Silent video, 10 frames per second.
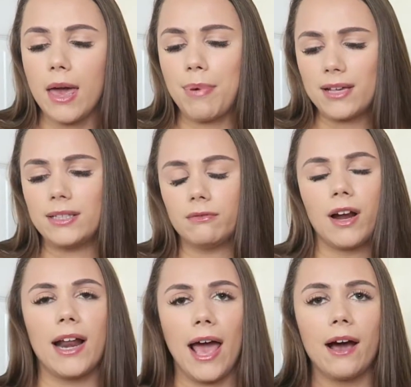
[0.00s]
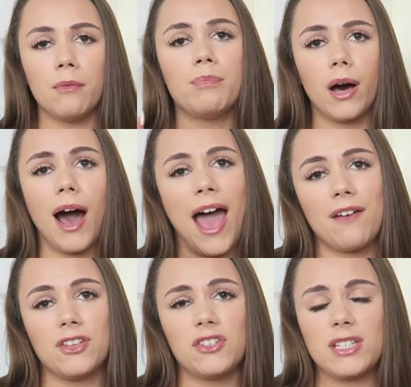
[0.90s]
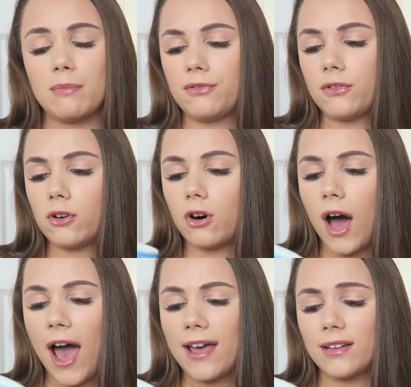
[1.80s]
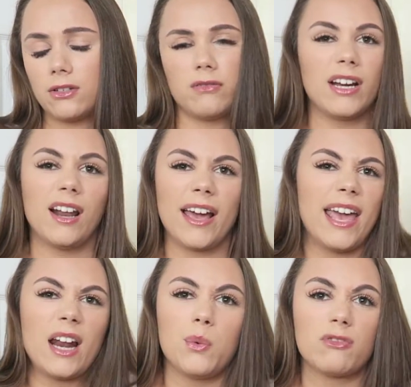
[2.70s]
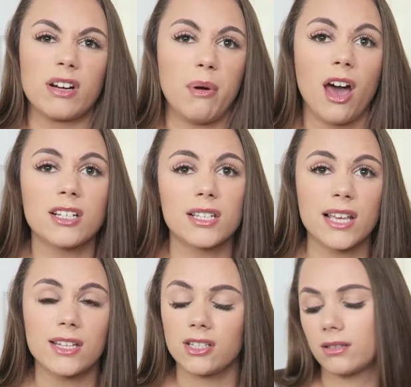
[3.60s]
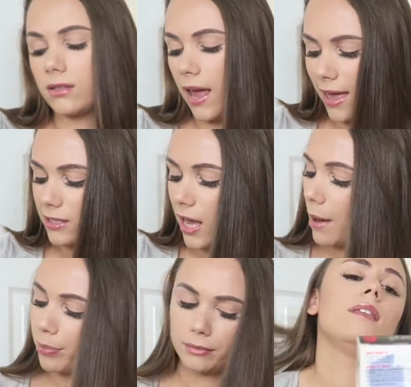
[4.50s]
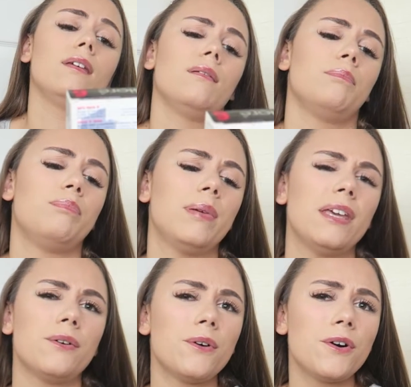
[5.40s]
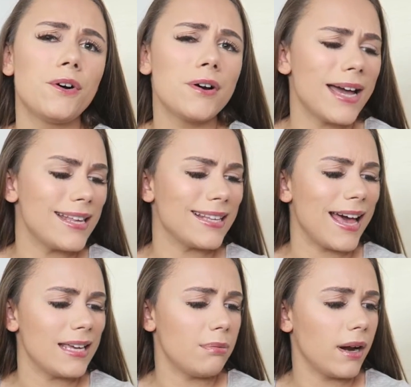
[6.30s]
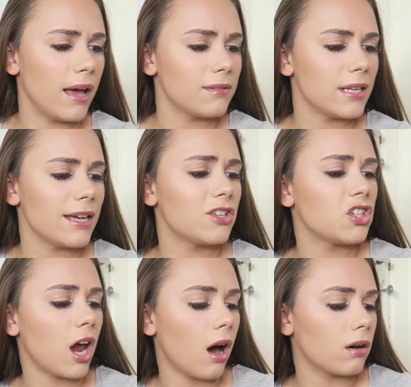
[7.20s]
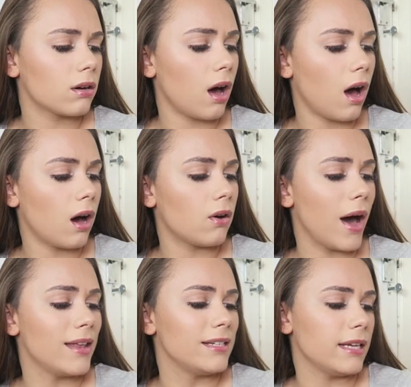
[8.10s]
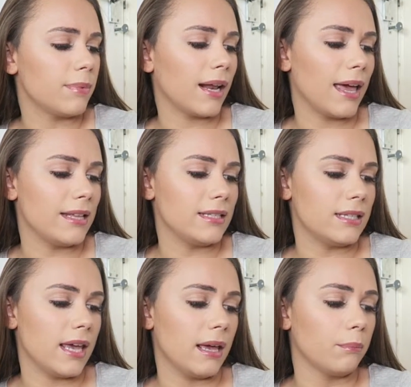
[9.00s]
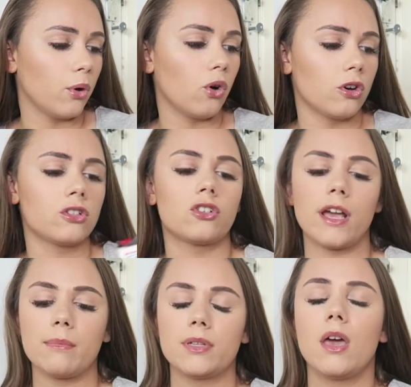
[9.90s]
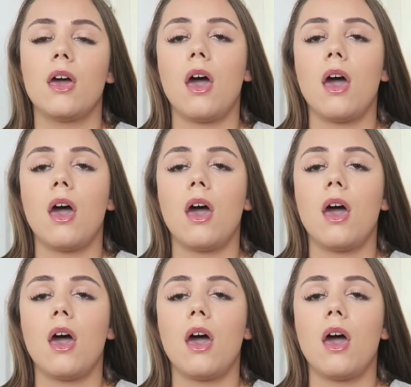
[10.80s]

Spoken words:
It basically ran out, but I have used it before and I do really like it, and I would repurchase it, just a heads up. The Biore, is that how you pronounce it? Charcoal Deep Cleansing Pore Strips.